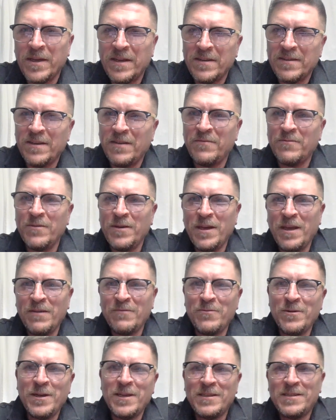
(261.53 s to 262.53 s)
because if
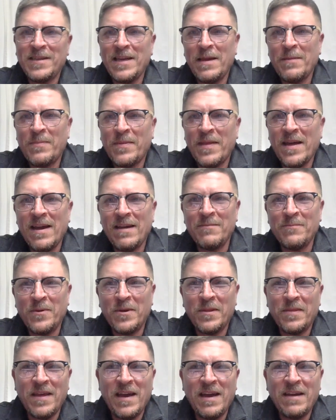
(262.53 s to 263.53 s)
we could tape that and
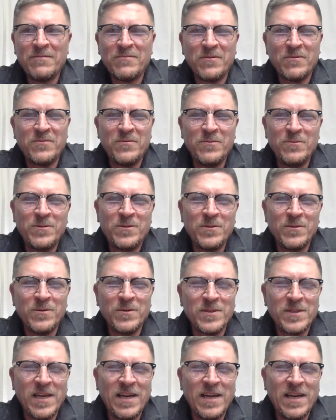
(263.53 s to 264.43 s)
put that for FoodTools,